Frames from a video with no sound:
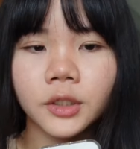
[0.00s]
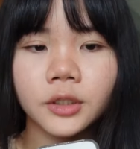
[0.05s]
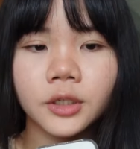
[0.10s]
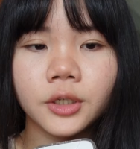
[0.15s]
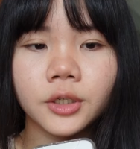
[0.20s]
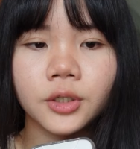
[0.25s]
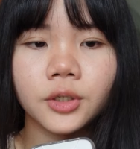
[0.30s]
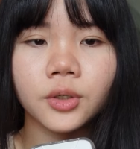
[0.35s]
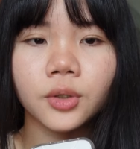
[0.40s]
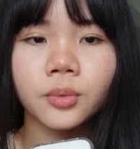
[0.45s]

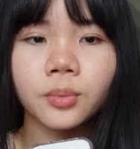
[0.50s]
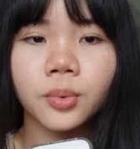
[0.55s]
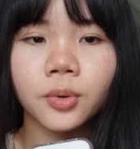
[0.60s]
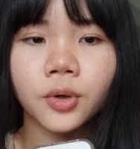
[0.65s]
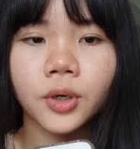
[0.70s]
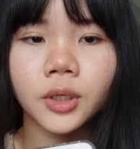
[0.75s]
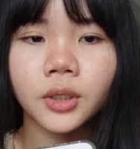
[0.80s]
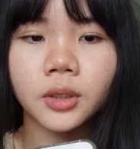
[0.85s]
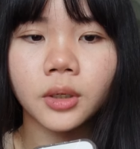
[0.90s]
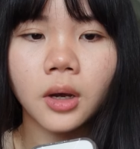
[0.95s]
There's no
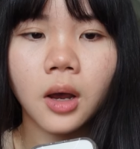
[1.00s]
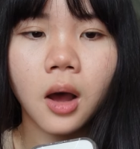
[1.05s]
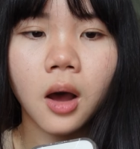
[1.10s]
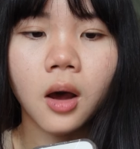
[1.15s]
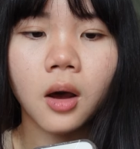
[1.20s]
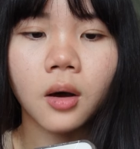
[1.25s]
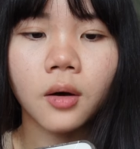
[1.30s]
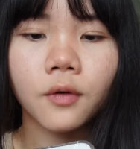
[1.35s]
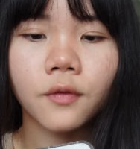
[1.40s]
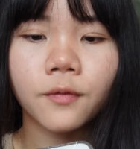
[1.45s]
point
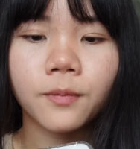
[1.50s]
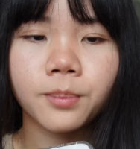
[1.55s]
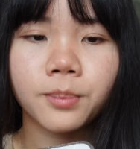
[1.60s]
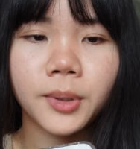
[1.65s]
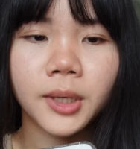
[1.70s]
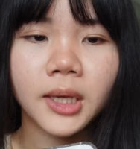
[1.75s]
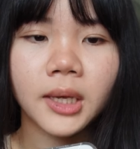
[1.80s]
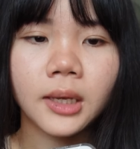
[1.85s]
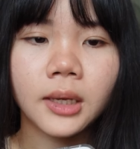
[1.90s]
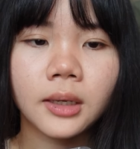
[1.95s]
of
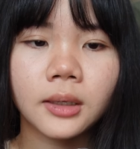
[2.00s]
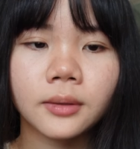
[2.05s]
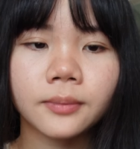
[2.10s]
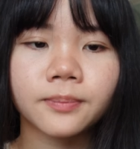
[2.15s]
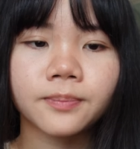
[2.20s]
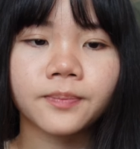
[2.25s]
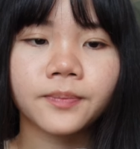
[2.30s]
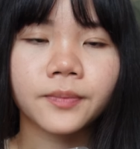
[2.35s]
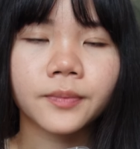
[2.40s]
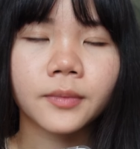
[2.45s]

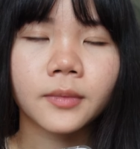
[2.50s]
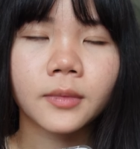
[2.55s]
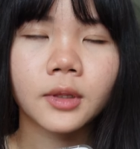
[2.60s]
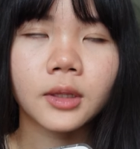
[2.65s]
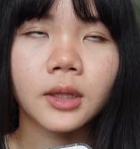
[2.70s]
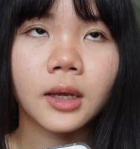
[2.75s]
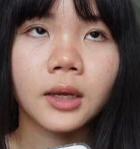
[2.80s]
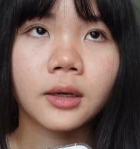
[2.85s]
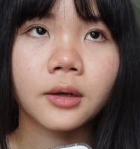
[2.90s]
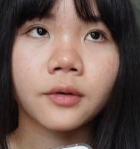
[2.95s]
being
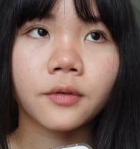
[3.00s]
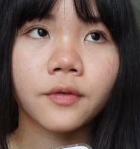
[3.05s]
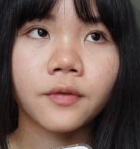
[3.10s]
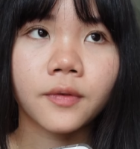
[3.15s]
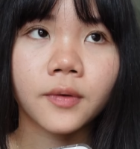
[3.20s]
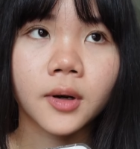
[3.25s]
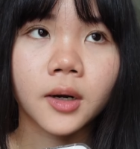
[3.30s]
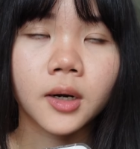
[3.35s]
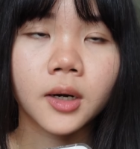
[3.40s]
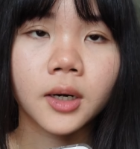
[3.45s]
like a
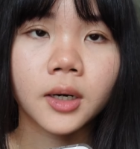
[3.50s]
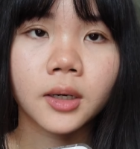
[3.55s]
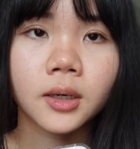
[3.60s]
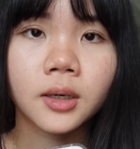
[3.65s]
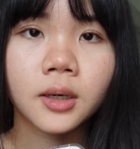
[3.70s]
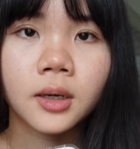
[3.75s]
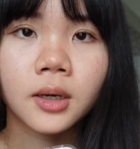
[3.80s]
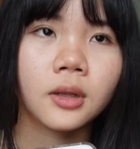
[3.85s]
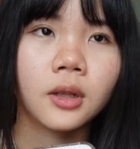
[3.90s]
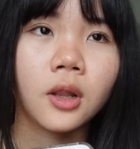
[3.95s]

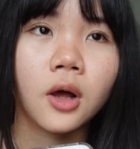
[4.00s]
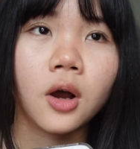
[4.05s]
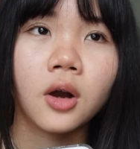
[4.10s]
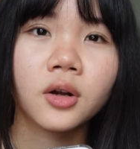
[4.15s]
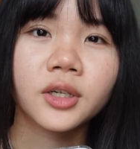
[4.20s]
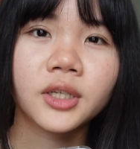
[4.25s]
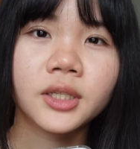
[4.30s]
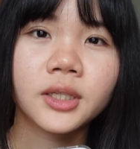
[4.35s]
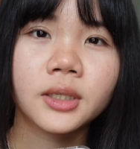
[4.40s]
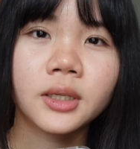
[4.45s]
far
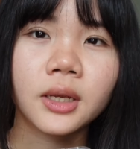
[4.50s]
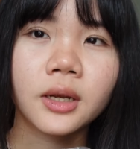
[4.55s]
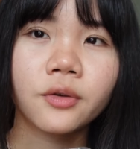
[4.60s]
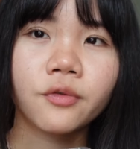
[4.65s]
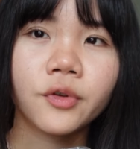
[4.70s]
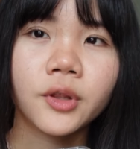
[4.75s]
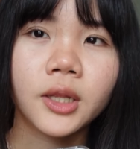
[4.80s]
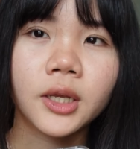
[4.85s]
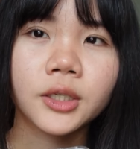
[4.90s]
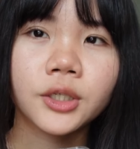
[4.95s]
long distance
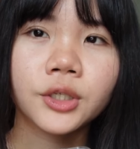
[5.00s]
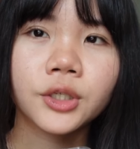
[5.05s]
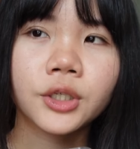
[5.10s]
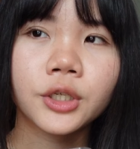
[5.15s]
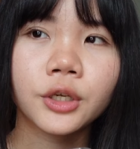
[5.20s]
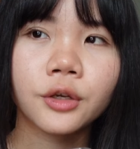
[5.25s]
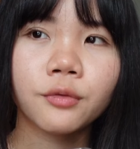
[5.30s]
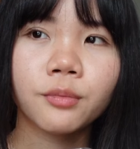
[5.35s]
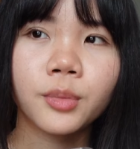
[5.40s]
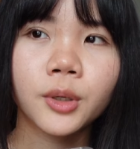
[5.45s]

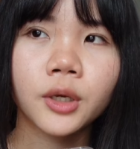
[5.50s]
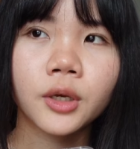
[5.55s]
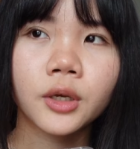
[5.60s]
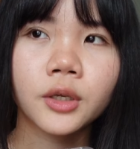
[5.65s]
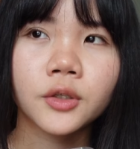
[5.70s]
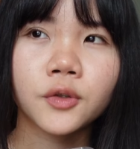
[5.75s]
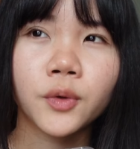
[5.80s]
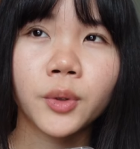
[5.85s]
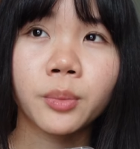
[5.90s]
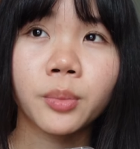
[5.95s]
relationship
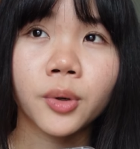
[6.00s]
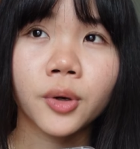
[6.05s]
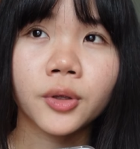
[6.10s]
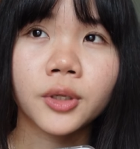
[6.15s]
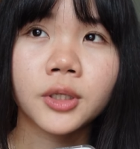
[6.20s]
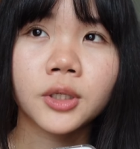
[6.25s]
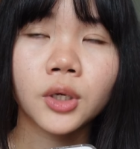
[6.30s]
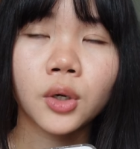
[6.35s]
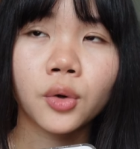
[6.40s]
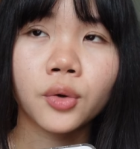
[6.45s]
because we're
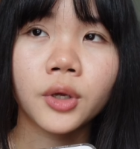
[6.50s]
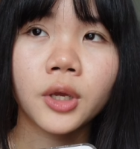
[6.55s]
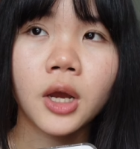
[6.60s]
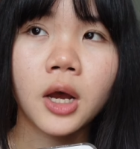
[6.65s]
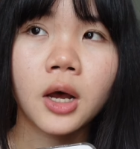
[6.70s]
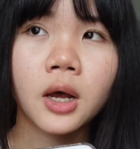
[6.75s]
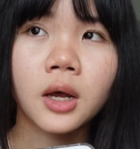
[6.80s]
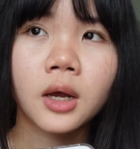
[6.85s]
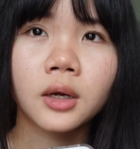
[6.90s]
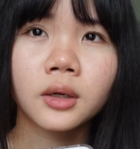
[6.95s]
both so
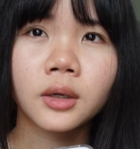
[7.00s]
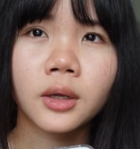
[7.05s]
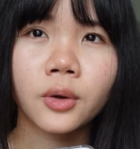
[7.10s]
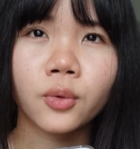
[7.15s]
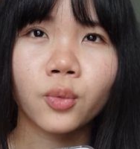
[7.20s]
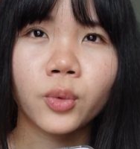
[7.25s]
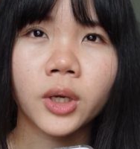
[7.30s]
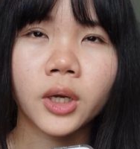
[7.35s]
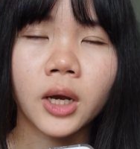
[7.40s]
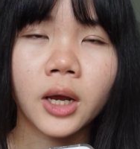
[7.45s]
young
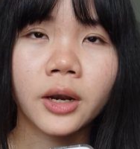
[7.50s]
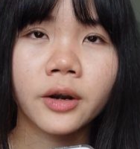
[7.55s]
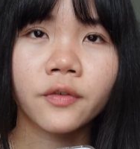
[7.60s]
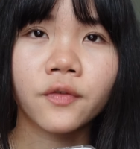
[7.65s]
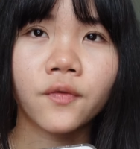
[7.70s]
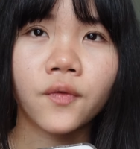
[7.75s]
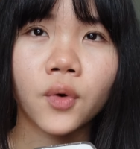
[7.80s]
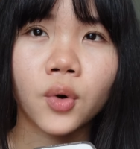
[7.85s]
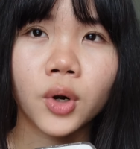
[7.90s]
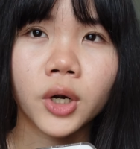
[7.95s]
and we can't
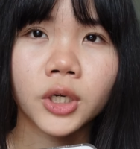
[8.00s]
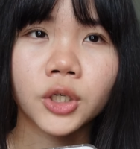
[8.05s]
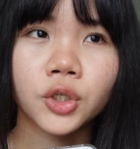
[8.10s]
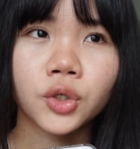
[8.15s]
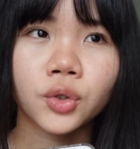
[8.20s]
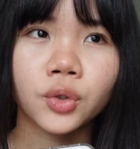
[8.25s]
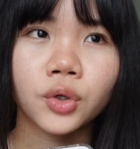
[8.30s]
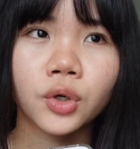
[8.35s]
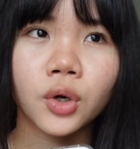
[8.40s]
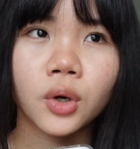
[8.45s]
afford
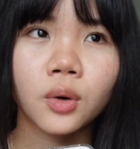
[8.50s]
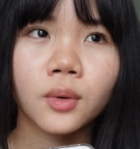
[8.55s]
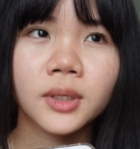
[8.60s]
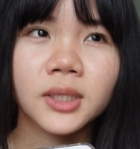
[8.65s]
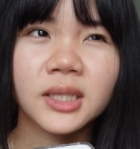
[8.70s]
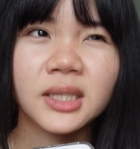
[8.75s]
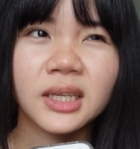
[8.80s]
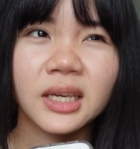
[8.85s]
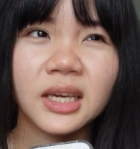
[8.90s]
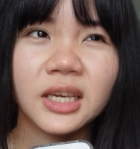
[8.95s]
to go
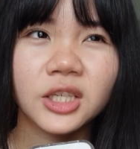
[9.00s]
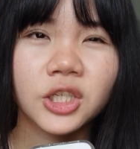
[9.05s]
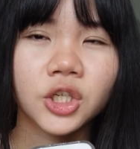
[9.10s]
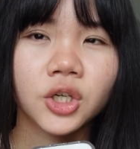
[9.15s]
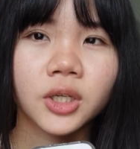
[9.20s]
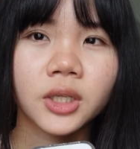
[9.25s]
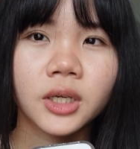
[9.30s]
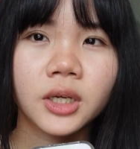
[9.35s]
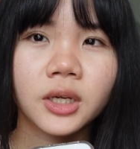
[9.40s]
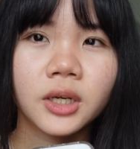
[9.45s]
and see each
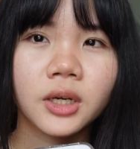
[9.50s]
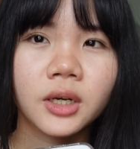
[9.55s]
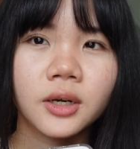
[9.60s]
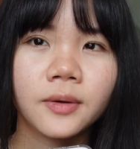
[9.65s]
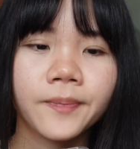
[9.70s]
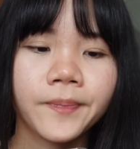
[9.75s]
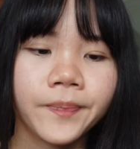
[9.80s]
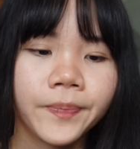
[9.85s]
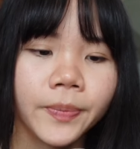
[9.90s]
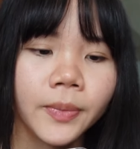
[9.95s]

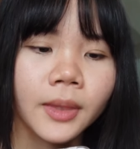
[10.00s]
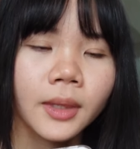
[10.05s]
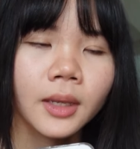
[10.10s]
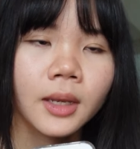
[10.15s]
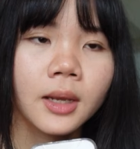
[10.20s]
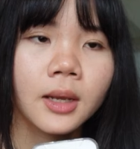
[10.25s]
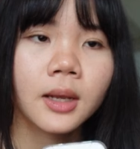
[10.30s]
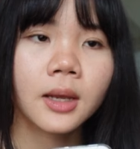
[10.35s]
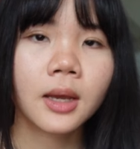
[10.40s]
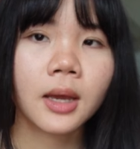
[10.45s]
other,
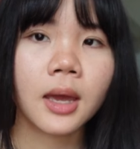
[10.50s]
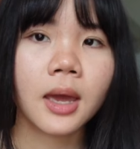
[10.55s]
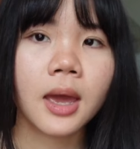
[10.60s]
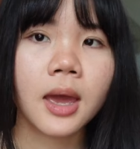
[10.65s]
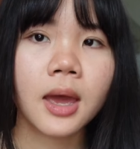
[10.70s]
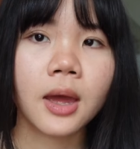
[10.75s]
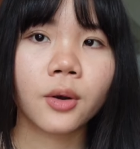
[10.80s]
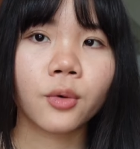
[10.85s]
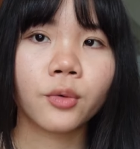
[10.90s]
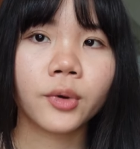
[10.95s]

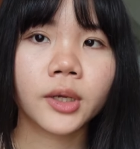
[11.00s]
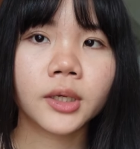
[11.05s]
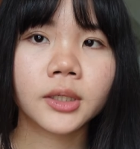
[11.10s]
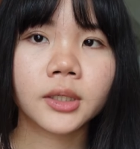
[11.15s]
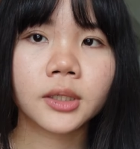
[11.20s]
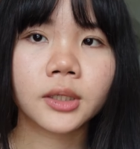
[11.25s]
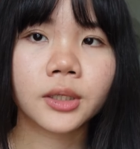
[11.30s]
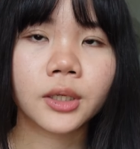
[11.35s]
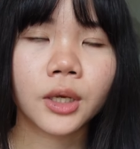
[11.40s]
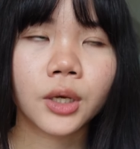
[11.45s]
and we
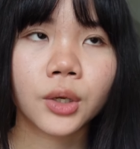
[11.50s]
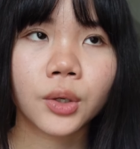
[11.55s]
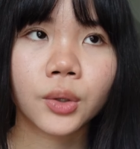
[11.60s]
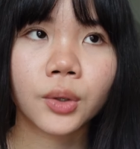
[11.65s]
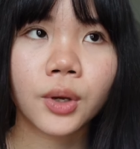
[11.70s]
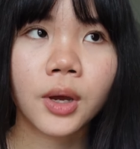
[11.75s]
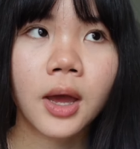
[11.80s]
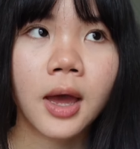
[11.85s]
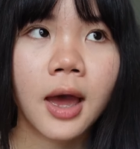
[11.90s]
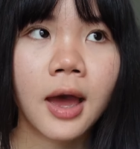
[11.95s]

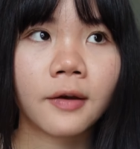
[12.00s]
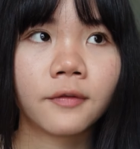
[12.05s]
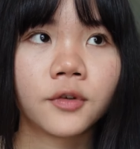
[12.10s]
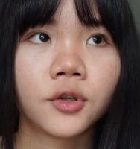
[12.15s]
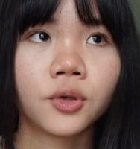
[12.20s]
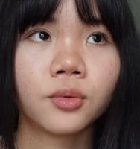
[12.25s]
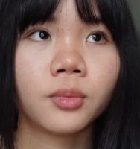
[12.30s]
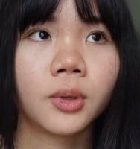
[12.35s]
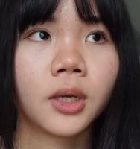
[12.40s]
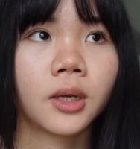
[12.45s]
still have
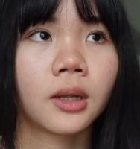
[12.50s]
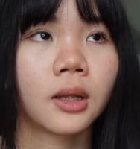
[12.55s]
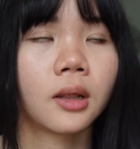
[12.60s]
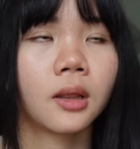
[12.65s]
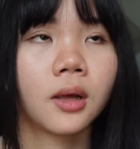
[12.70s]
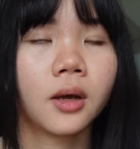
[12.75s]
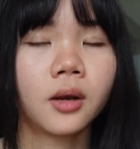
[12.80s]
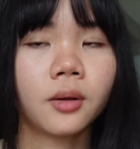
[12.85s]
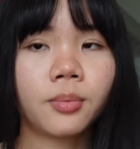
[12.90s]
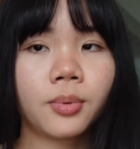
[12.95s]
to meet a
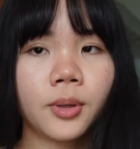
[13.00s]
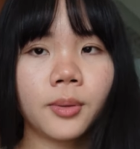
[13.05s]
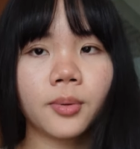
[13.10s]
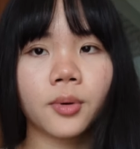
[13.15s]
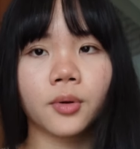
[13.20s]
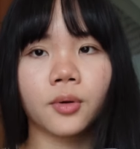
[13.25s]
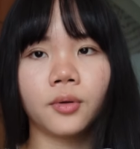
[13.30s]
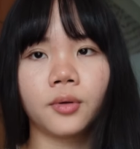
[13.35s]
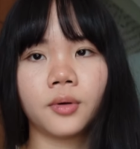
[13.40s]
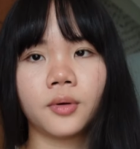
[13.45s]
lot of
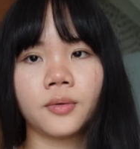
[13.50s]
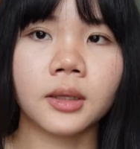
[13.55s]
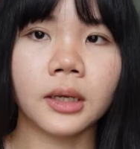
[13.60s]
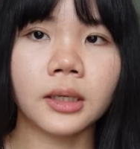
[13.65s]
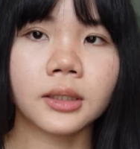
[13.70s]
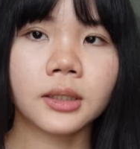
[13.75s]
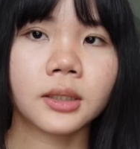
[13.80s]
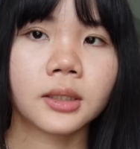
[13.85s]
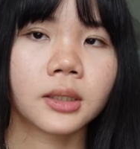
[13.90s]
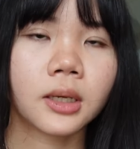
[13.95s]
people.
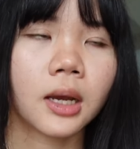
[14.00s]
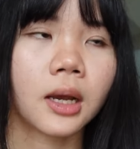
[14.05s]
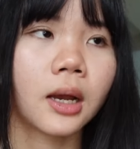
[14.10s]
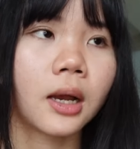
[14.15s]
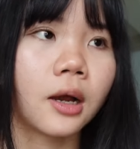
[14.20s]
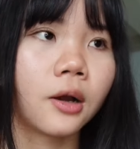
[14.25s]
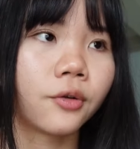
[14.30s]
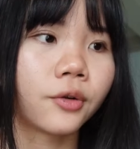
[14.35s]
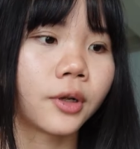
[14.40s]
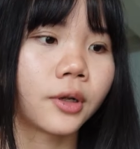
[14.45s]
That is
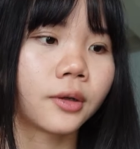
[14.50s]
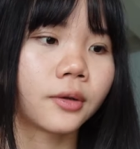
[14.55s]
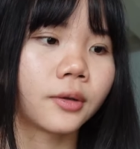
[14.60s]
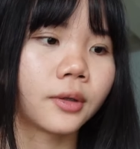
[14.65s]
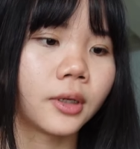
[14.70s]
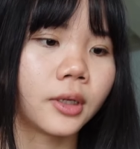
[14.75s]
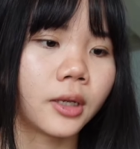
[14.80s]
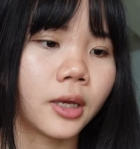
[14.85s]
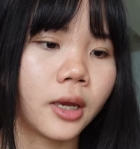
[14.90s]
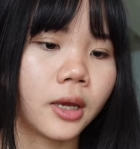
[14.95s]
how
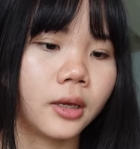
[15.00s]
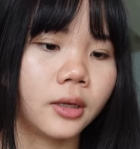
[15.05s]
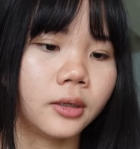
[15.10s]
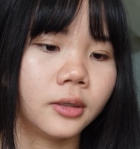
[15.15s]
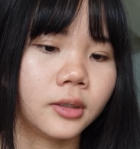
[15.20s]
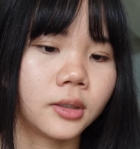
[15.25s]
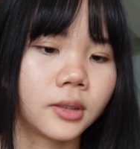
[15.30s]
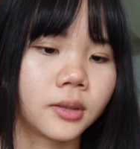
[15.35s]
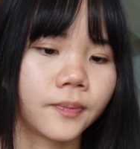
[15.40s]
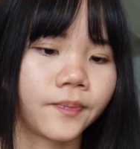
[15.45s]
it
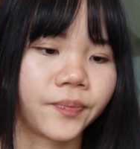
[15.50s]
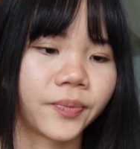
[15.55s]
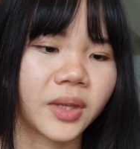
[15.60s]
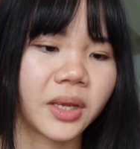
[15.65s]
ends.